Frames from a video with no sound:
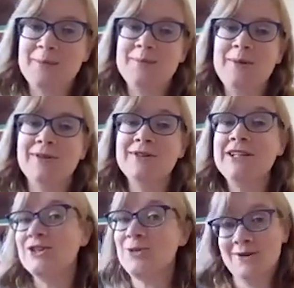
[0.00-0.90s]
people
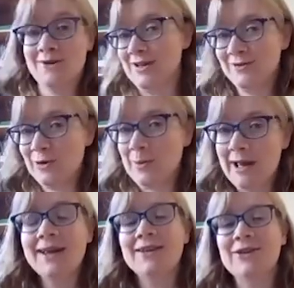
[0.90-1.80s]
really don't want to read a full
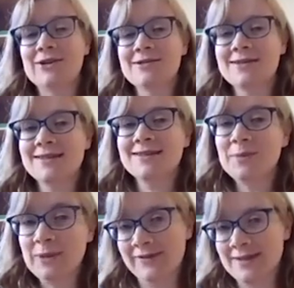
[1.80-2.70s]
pack, there's some
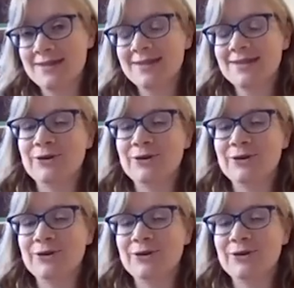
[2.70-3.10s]
leaflets.